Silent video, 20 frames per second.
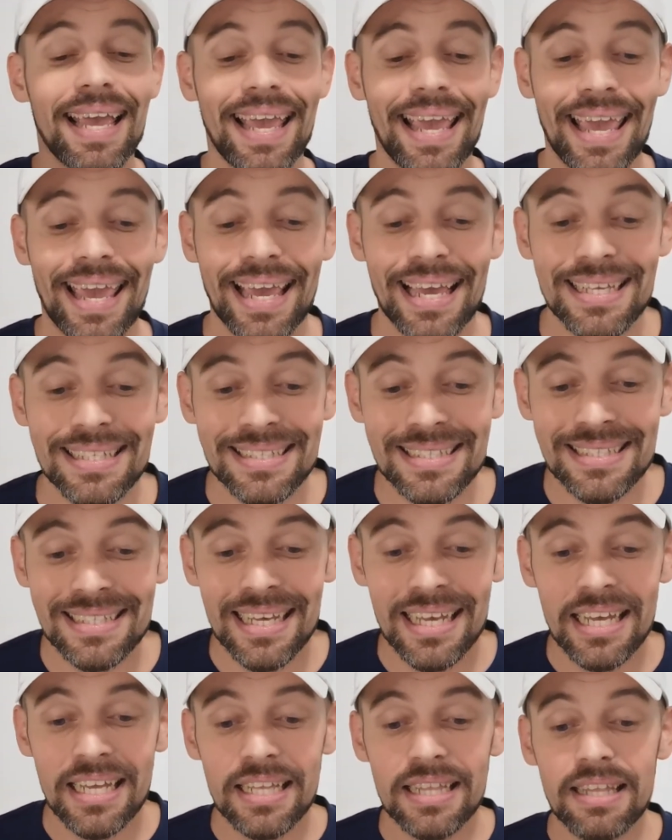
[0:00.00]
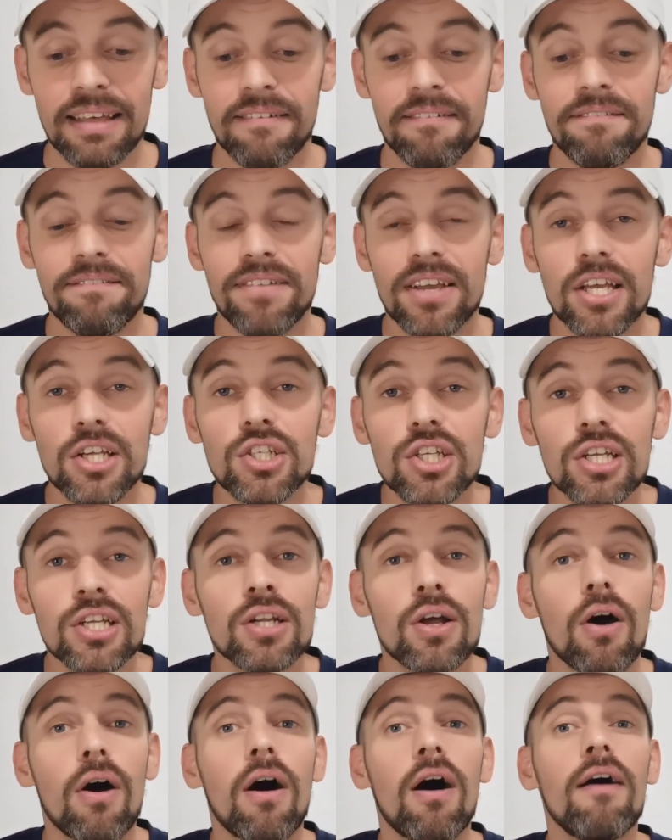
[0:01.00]
is the
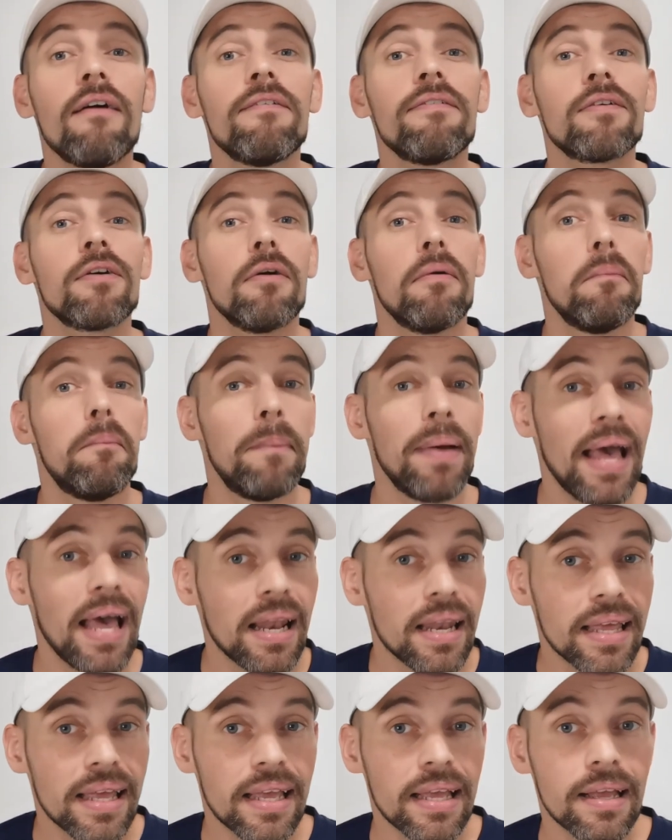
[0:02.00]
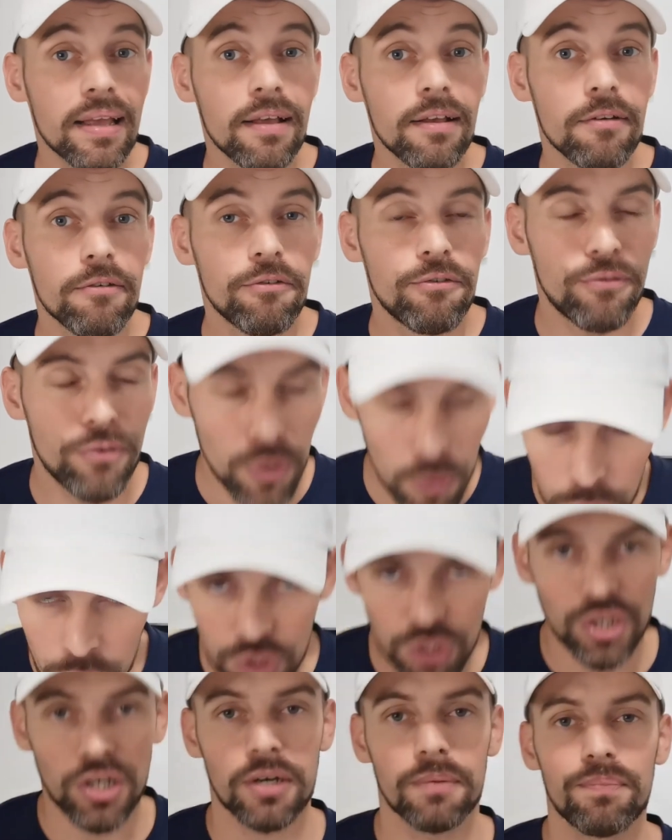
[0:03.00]
vision of compelling
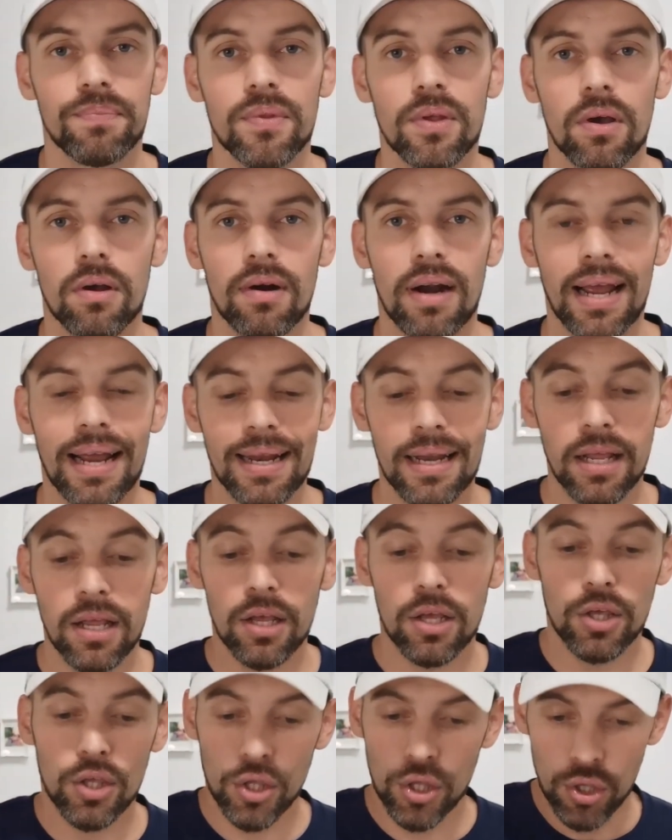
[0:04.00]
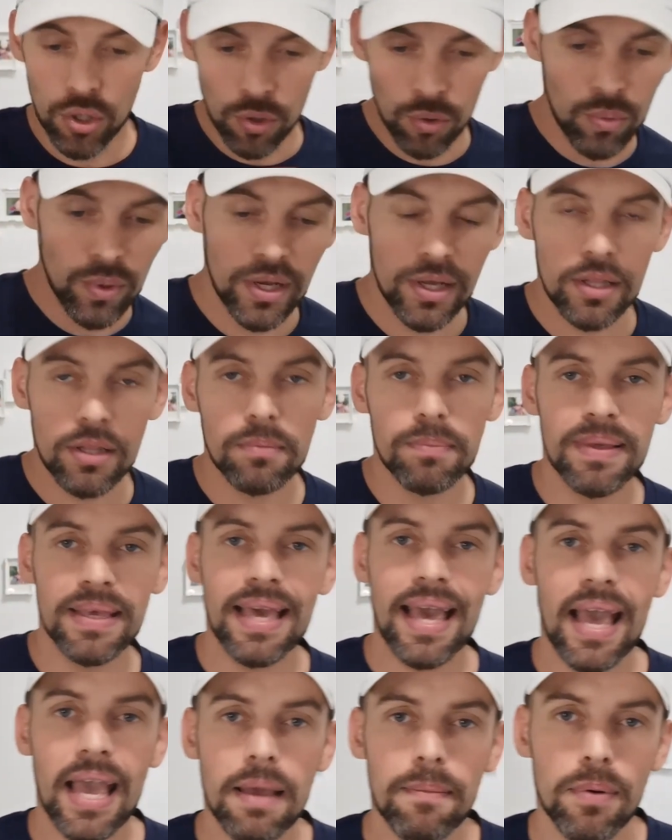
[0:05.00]
future. All right, you will
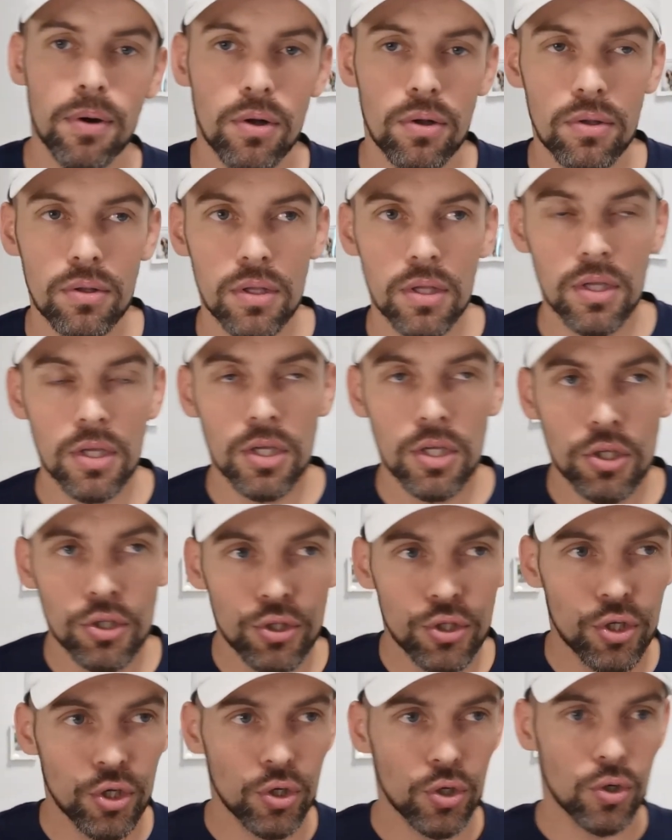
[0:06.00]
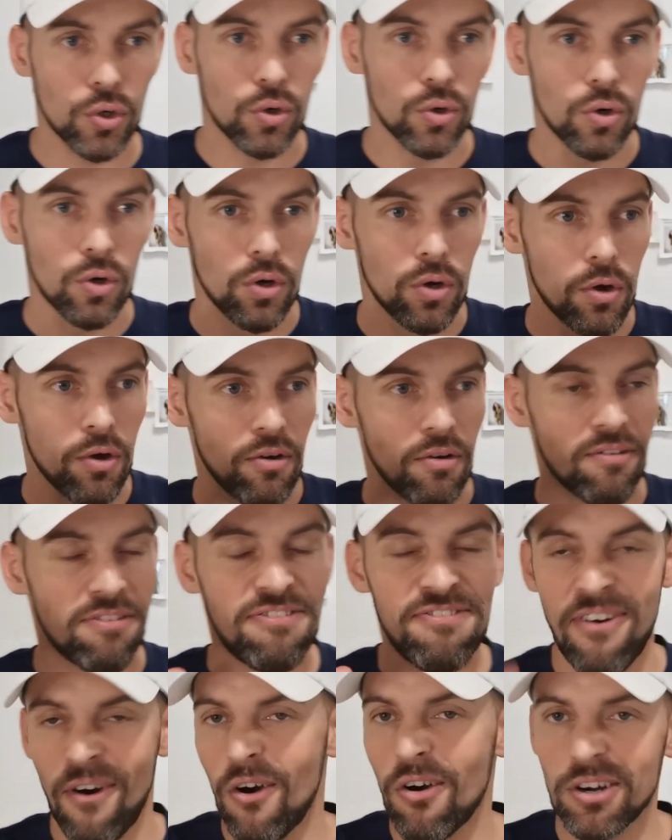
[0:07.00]
be able to
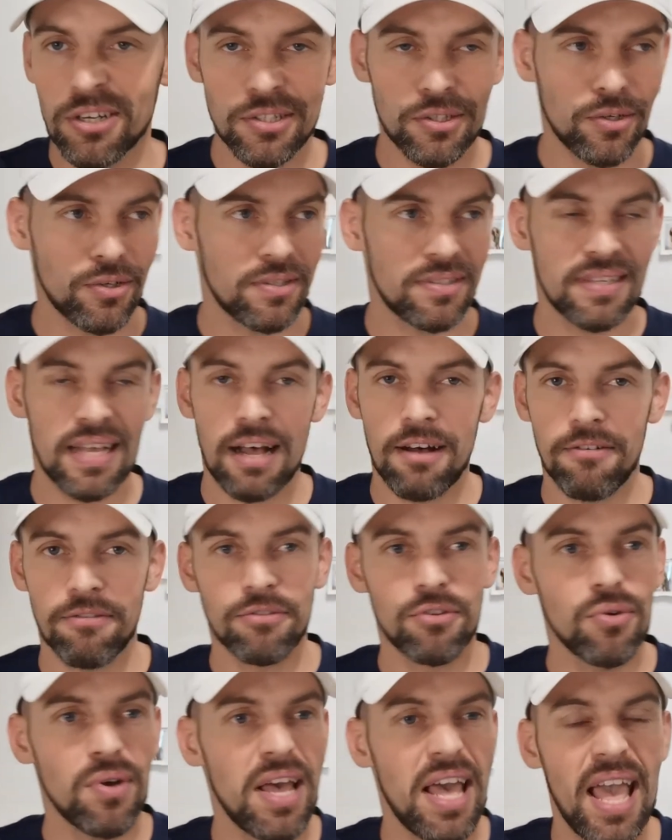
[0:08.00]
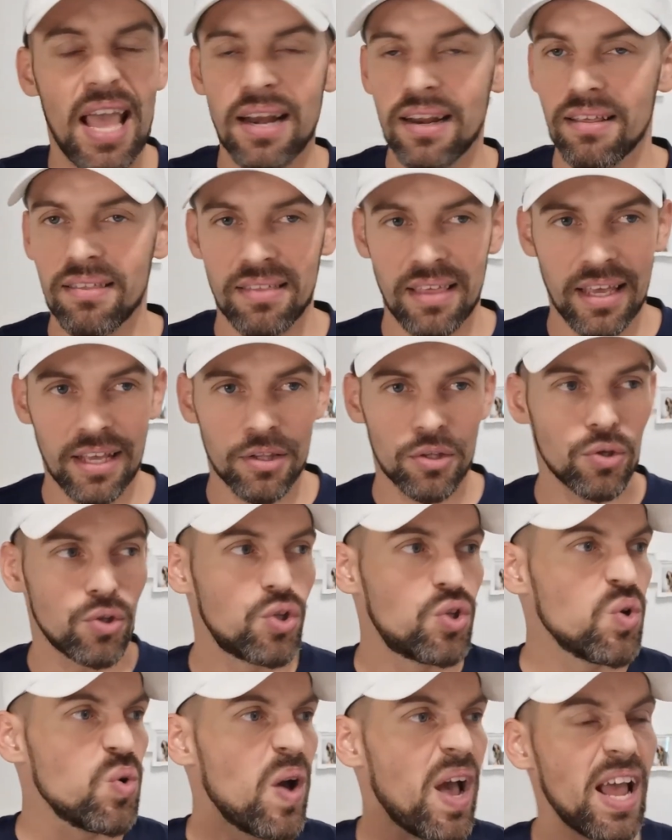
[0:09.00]
force yourself to anything, to
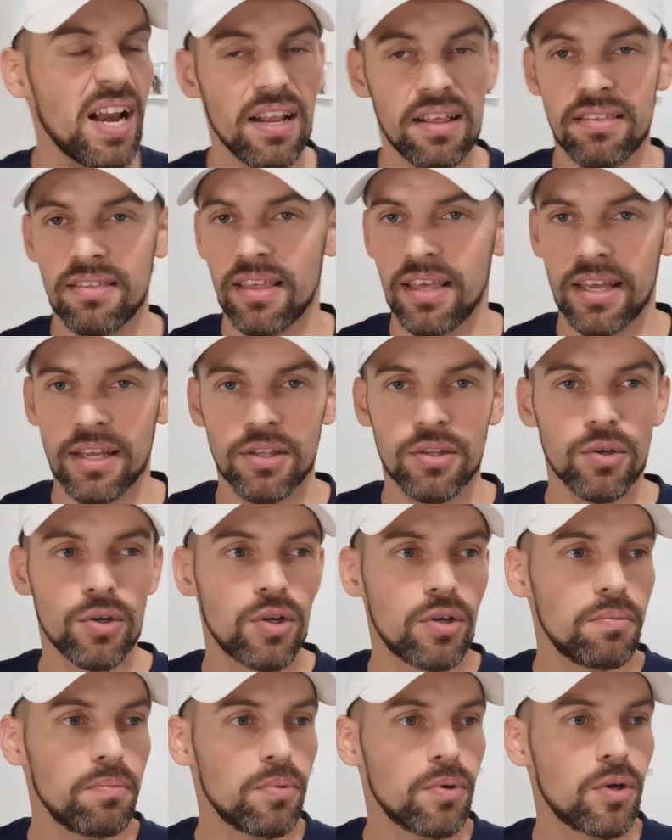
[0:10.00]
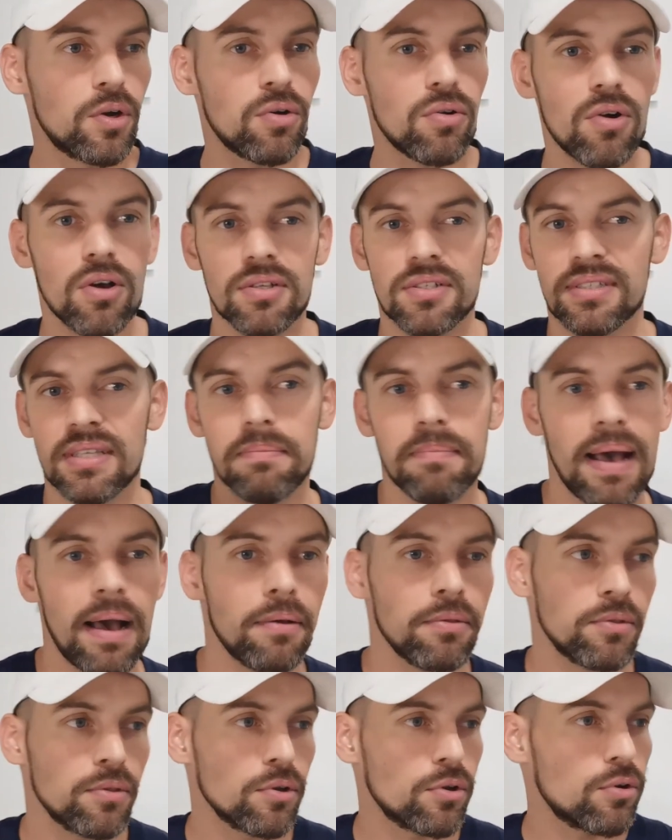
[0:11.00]
do anything, to cross the
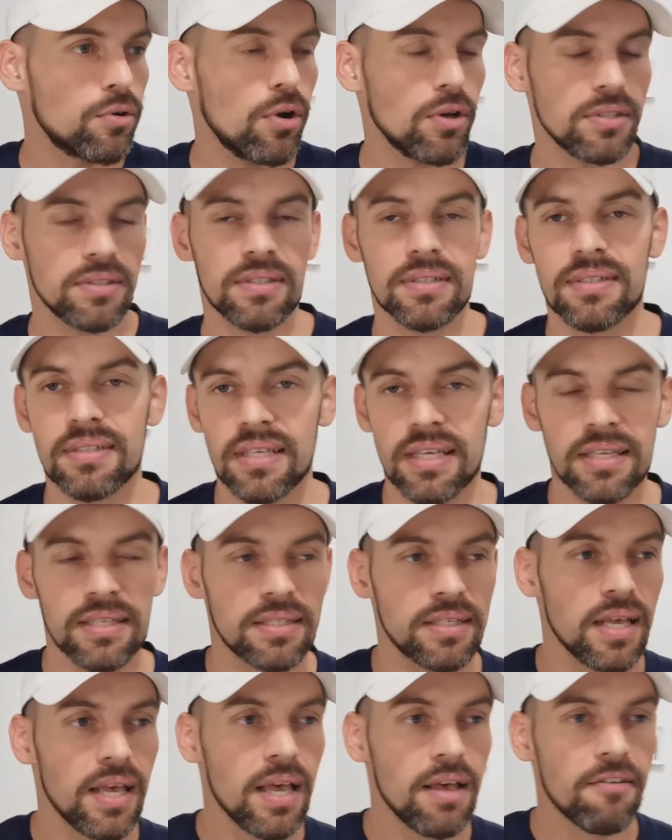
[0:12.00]
mountain, cross the seas,